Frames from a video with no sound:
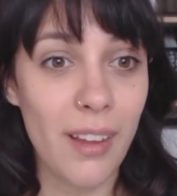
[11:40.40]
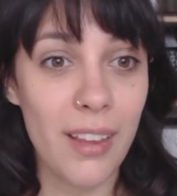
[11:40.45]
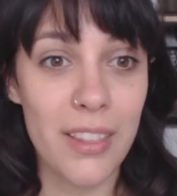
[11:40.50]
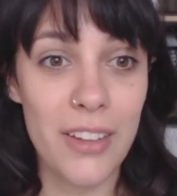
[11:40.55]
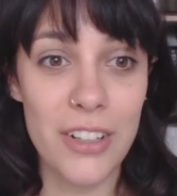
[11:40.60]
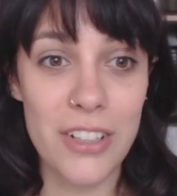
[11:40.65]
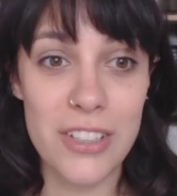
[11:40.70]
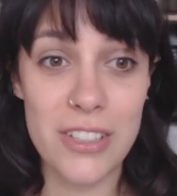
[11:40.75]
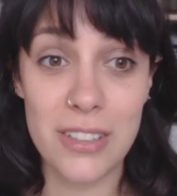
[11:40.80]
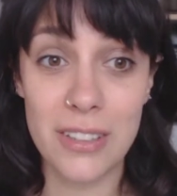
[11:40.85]

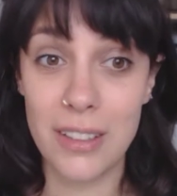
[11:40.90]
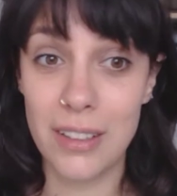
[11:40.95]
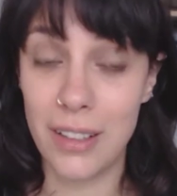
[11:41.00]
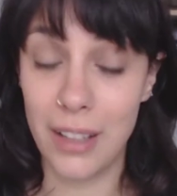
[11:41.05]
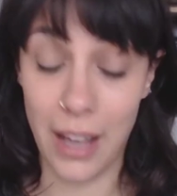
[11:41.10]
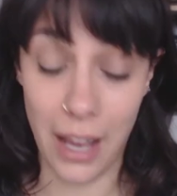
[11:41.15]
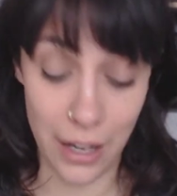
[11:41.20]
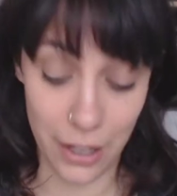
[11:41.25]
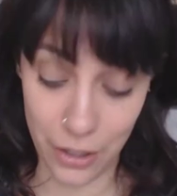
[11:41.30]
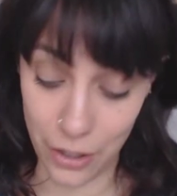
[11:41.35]
there's
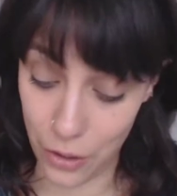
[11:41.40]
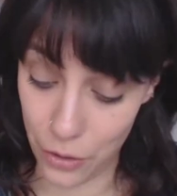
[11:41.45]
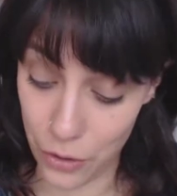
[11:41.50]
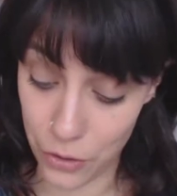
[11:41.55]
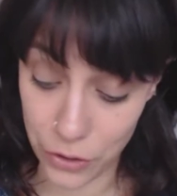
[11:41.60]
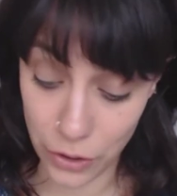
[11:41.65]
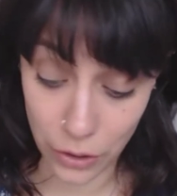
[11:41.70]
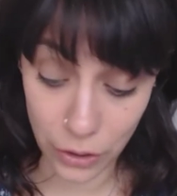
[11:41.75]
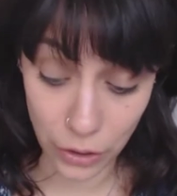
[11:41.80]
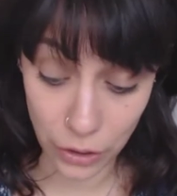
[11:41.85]

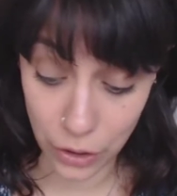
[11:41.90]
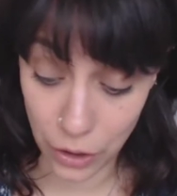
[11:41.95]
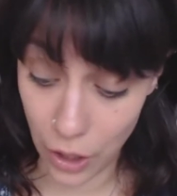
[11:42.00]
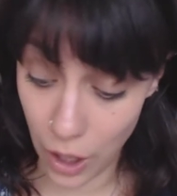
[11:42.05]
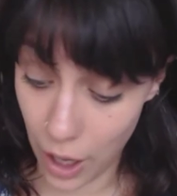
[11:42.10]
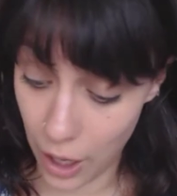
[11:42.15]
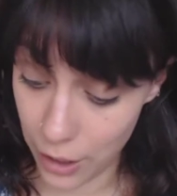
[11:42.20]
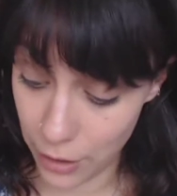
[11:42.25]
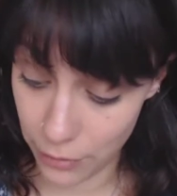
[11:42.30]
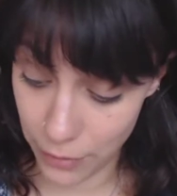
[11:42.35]
a
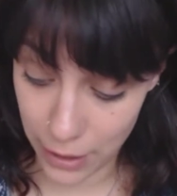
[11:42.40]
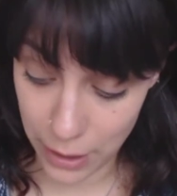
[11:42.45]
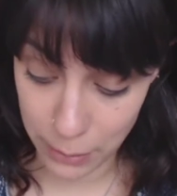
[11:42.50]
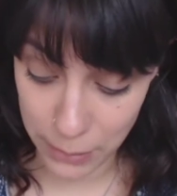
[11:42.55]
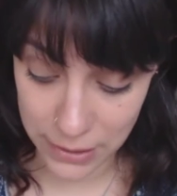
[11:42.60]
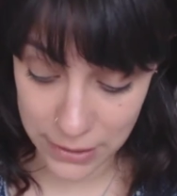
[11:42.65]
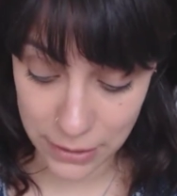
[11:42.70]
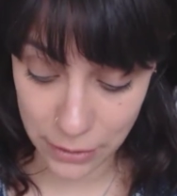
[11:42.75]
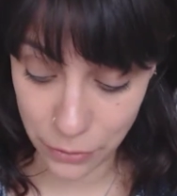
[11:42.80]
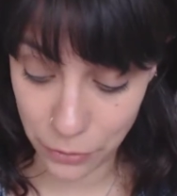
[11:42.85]
lot of
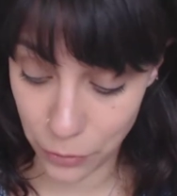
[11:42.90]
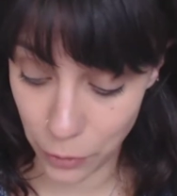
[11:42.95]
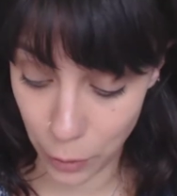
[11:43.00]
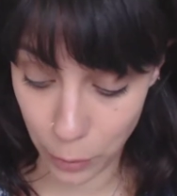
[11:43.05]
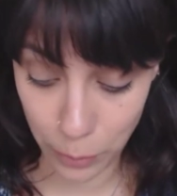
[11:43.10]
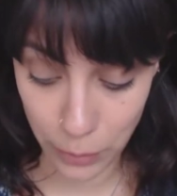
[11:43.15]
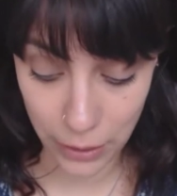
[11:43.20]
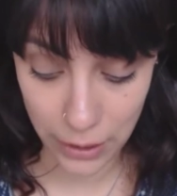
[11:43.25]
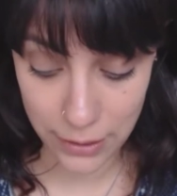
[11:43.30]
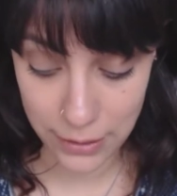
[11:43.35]
vitamin C
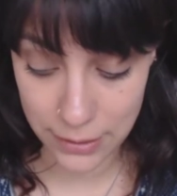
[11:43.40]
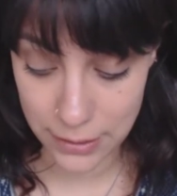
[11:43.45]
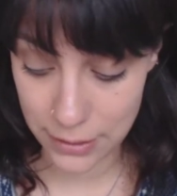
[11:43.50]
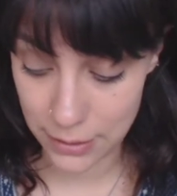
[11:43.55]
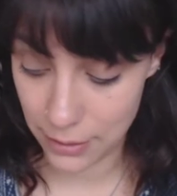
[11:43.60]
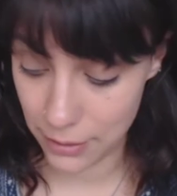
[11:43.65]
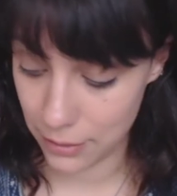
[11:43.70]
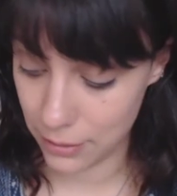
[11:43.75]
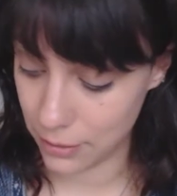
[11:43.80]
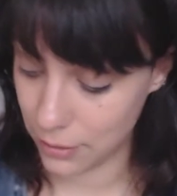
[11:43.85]

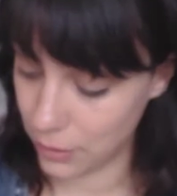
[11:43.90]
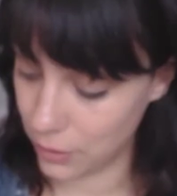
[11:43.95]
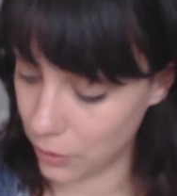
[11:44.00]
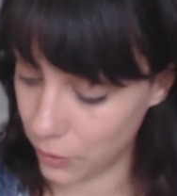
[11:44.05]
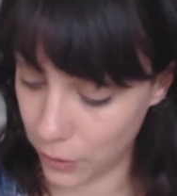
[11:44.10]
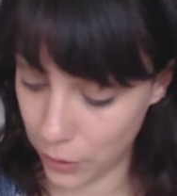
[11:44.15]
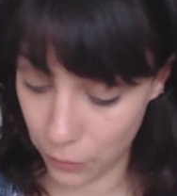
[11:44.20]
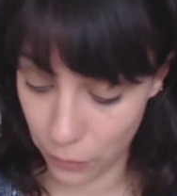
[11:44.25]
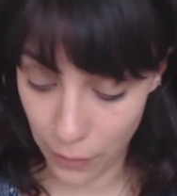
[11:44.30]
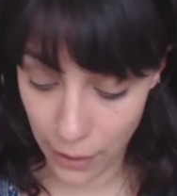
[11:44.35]
formulas
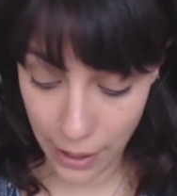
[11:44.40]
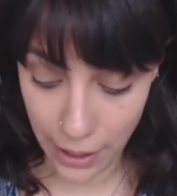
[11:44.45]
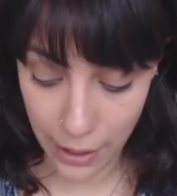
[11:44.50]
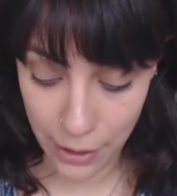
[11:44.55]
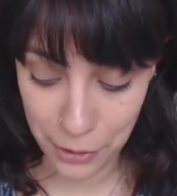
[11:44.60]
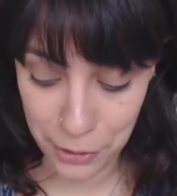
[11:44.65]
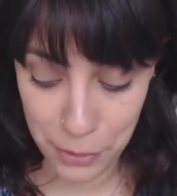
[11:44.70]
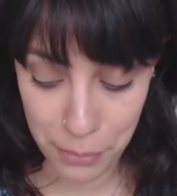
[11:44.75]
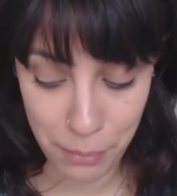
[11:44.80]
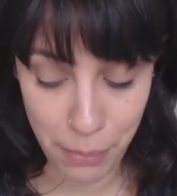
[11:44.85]
going
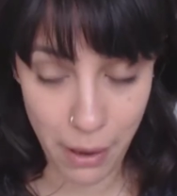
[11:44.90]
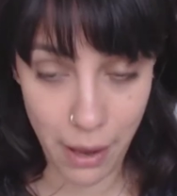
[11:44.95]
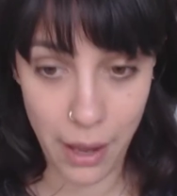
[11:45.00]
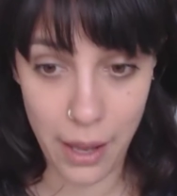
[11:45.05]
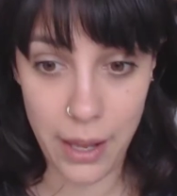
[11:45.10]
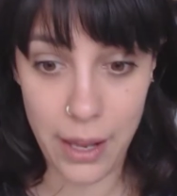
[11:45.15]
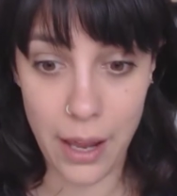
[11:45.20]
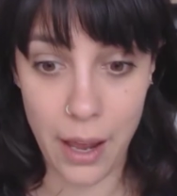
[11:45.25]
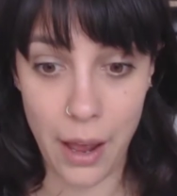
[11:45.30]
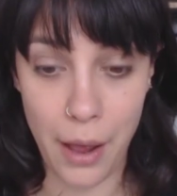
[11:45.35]
around,
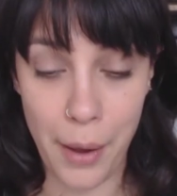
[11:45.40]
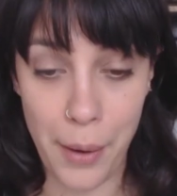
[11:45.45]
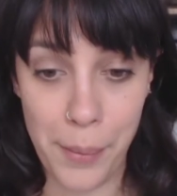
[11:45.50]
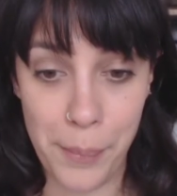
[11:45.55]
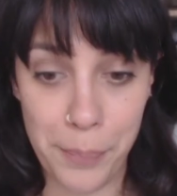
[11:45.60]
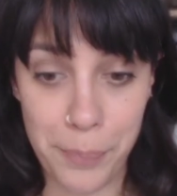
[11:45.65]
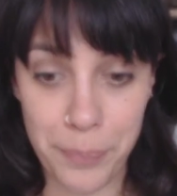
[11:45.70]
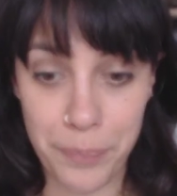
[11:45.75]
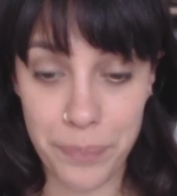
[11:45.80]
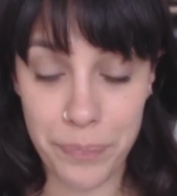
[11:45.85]
but
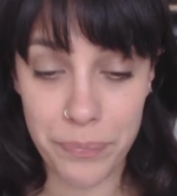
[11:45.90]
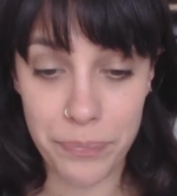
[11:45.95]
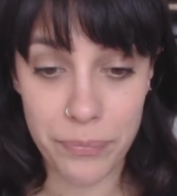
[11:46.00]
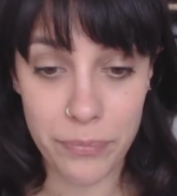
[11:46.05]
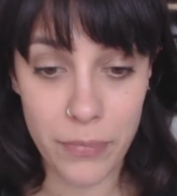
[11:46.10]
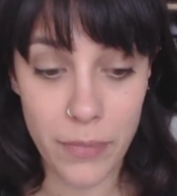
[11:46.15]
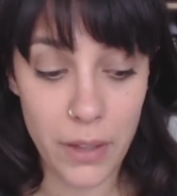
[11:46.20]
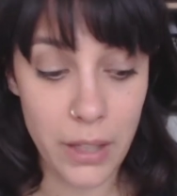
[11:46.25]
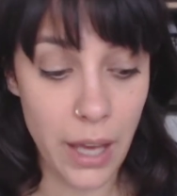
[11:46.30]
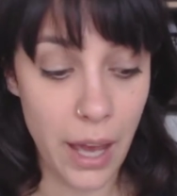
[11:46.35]

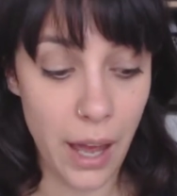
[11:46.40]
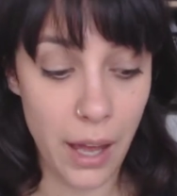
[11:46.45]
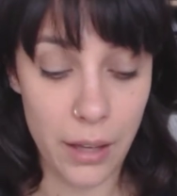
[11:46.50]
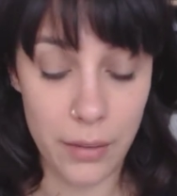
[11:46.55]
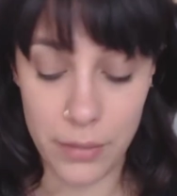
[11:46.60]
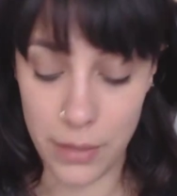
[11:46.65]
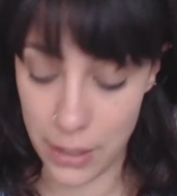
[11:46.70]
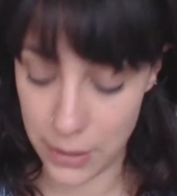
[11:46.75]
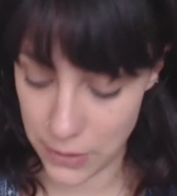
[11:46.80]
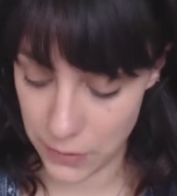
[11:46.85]

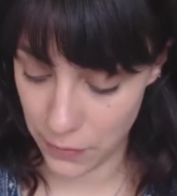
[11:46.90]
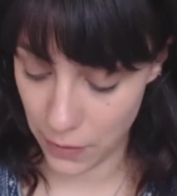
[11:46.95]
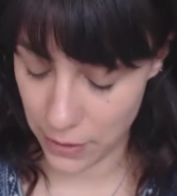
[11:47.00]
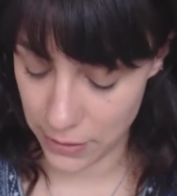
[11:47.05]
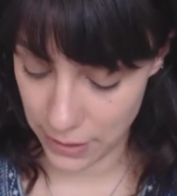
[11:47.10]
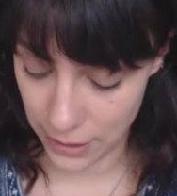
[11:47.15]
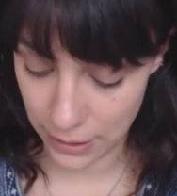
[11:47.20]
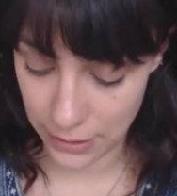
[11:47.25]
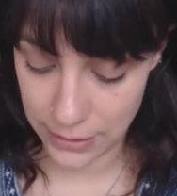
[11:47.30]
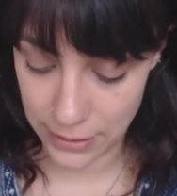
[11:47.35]
yeah, as far
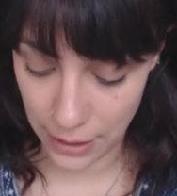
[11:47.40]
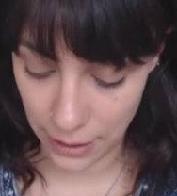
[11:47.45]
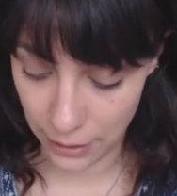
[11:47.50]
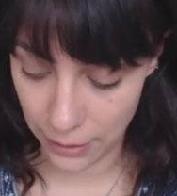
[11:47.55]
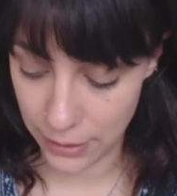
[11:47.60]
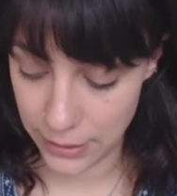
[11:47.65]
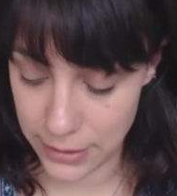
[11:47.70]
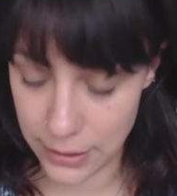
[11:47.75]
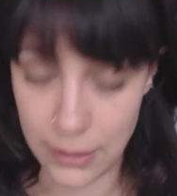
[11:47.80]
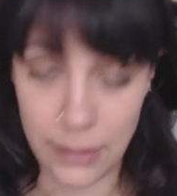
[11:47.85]
as I can
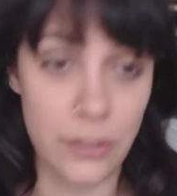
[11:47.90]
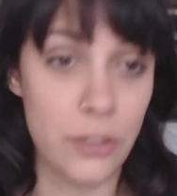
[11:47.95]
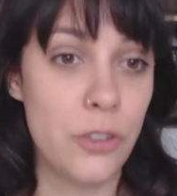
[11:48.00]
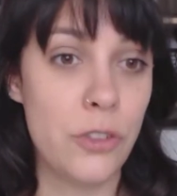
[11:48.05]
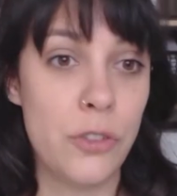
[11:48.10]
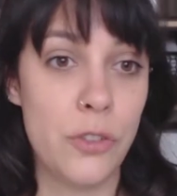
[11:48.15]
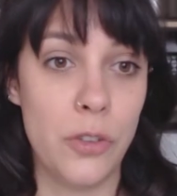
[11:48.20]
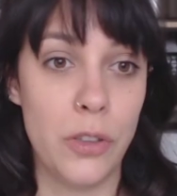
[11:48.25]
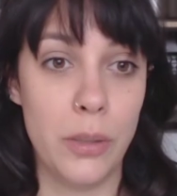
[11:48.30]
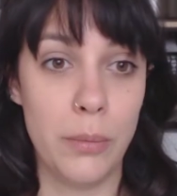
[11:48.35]
tell, it's an
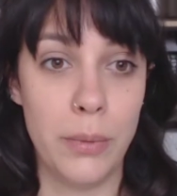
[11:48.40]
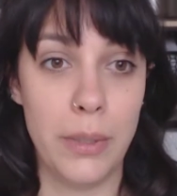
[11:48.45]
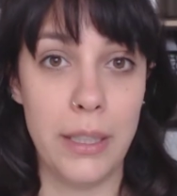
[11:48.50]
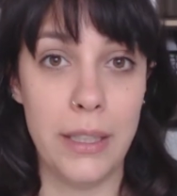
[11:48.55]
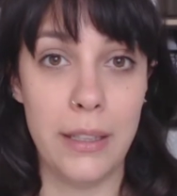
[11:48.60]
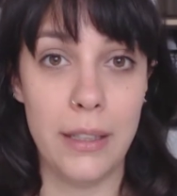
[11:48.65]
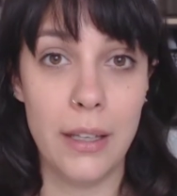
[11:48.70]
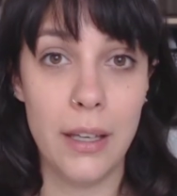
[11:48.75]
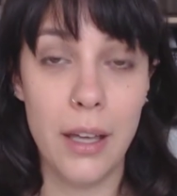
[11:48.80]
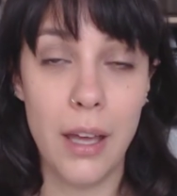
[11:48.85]

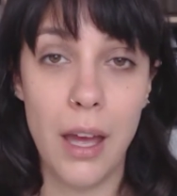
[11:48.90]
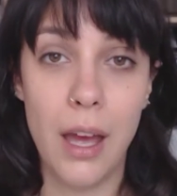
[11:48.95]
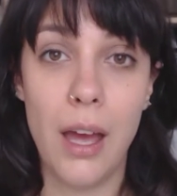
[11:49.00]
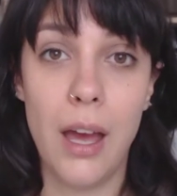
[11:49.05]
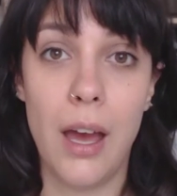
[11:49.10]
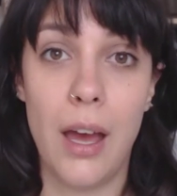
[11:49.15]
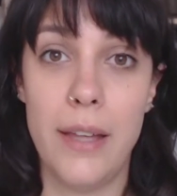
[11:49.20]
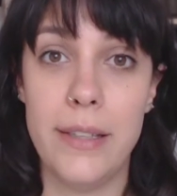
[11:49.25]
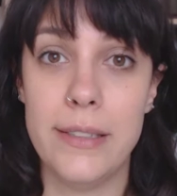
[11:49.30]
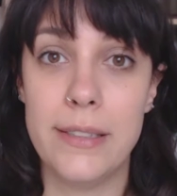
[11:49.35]
extremely
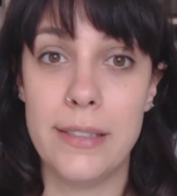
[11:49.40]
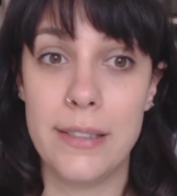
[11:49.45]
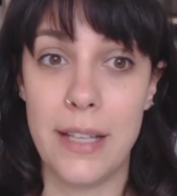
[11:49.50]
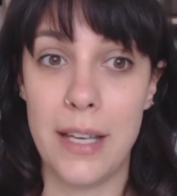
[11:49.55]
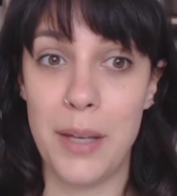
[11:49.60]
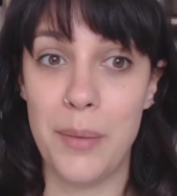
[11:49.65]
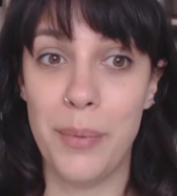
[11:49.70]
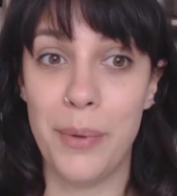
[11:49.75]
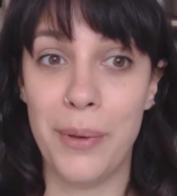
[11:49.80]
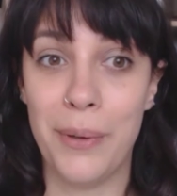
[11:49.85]

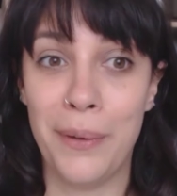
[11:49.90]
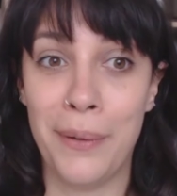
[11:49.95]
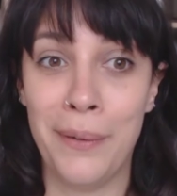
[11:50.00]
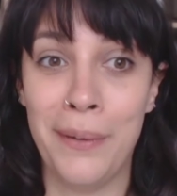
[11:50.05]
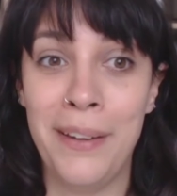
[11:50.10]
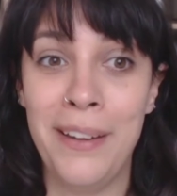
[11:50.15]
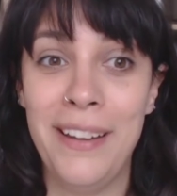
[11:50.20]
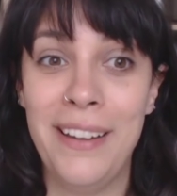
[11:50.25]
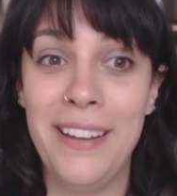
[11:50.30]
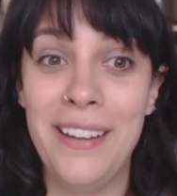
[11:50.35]

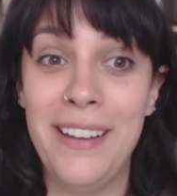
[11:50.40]
unstable